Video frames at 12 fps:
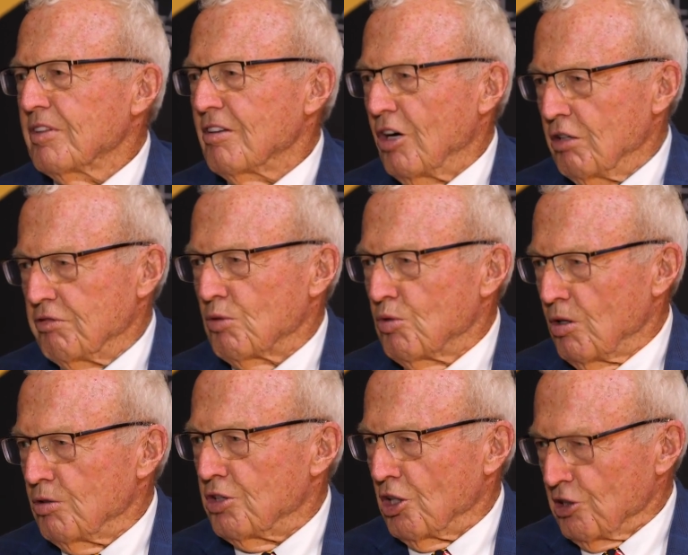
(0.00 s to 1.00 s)

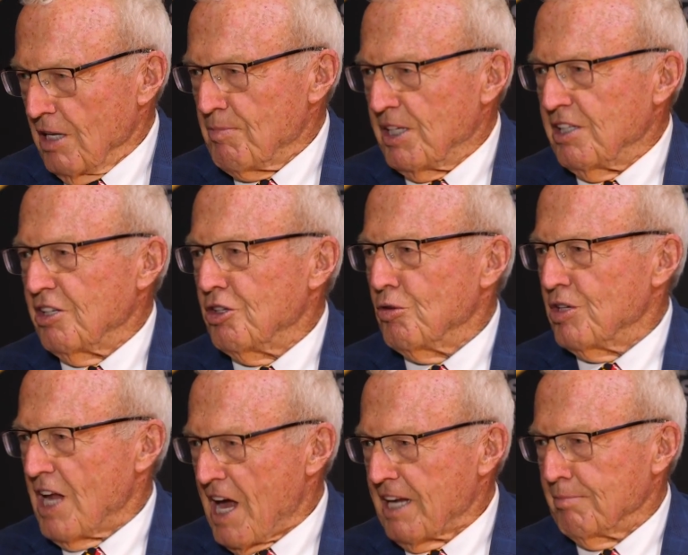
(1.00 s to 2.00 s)
the limit
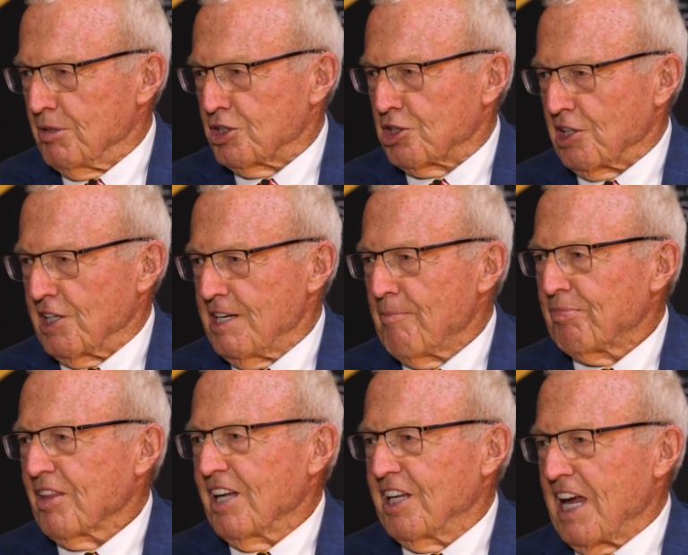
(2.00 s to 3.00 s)
unanimously,
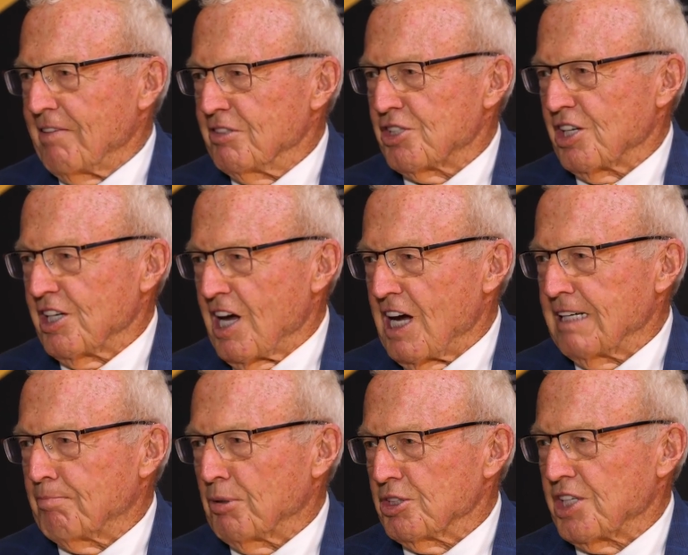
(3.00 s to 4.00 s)
gave us a
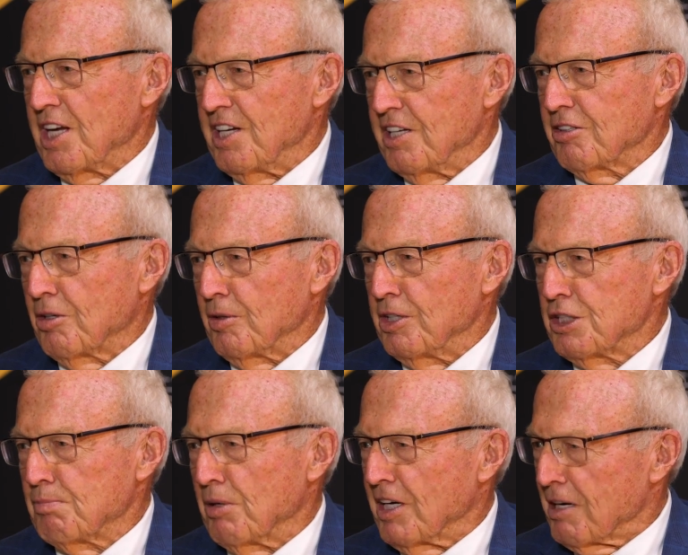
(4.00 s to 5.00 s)
9%
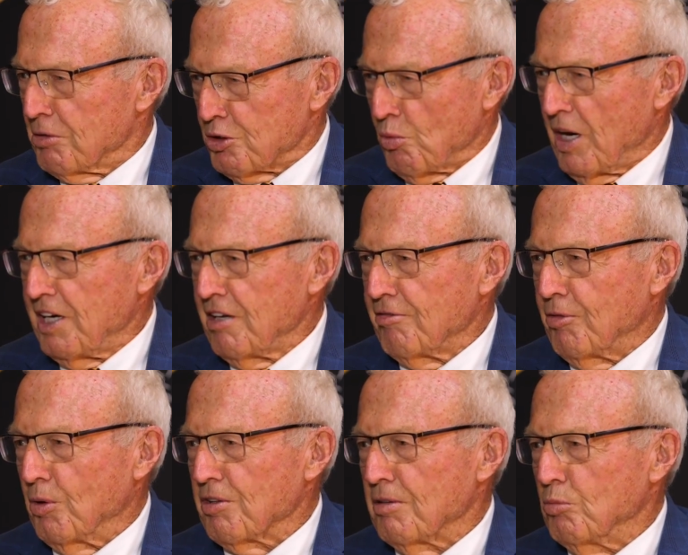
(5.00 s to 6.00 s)
increase, but I was waiting
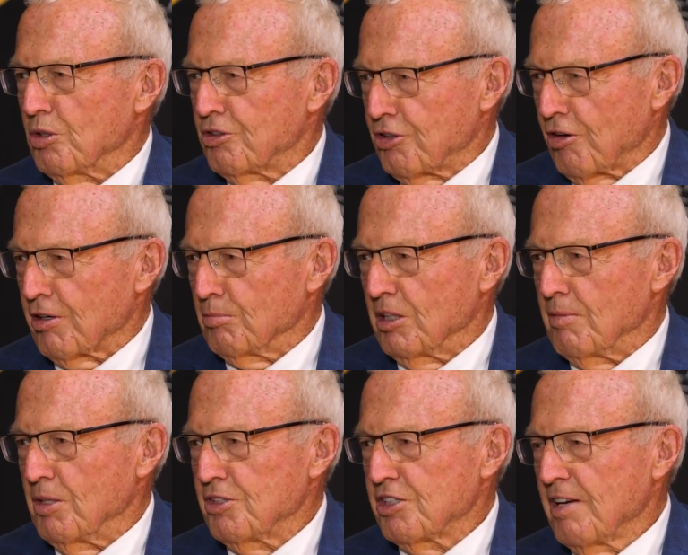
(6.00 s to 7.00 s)
for them with term
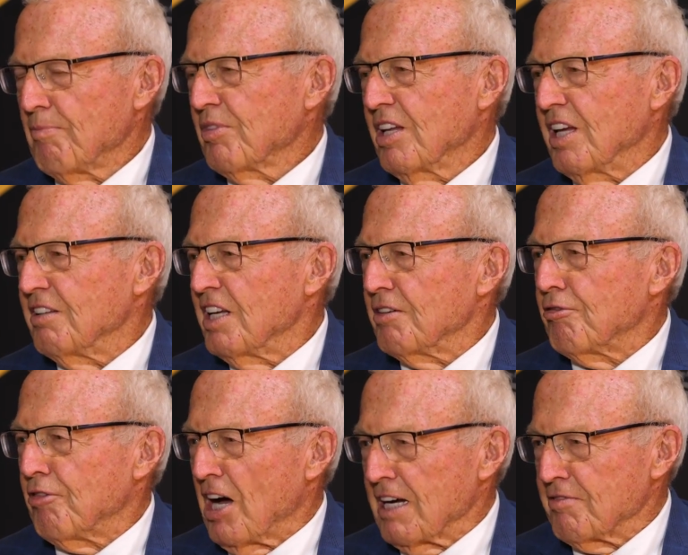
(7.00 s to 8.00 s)
limits, and then
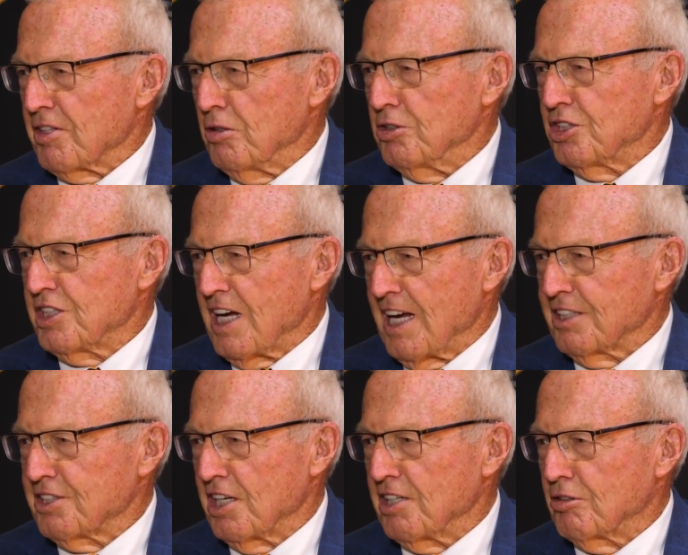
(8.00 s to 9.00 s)
5 of those
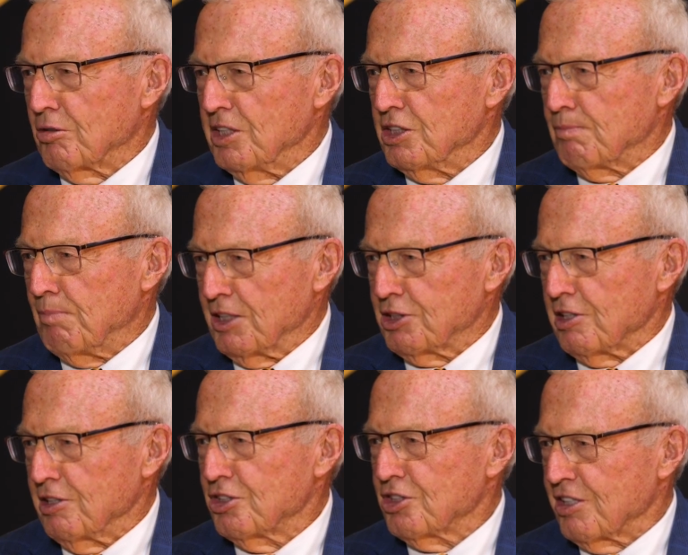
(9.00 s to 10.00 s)
tax increase
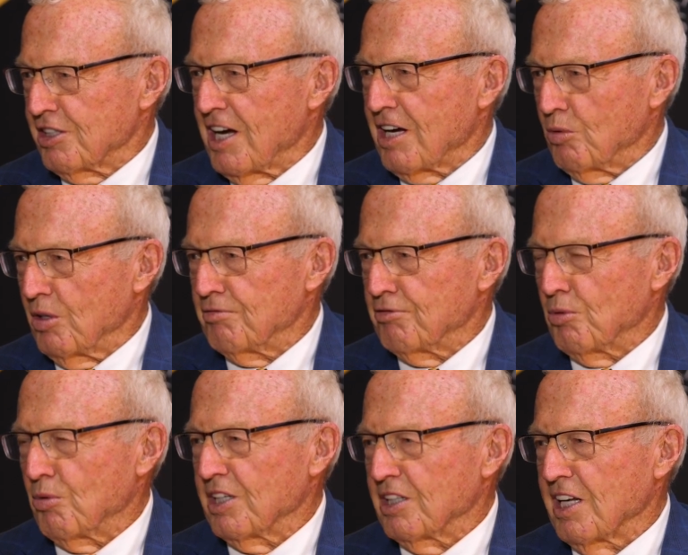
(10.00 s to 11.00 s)
specialists could not run for
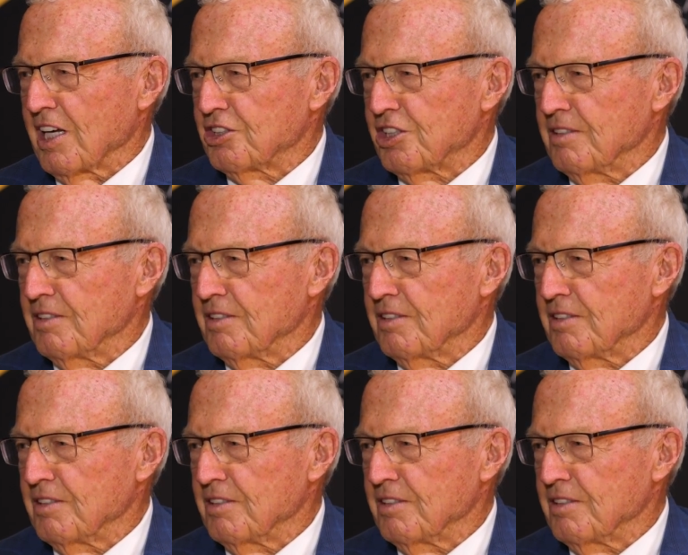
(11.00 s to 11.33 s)
re-election.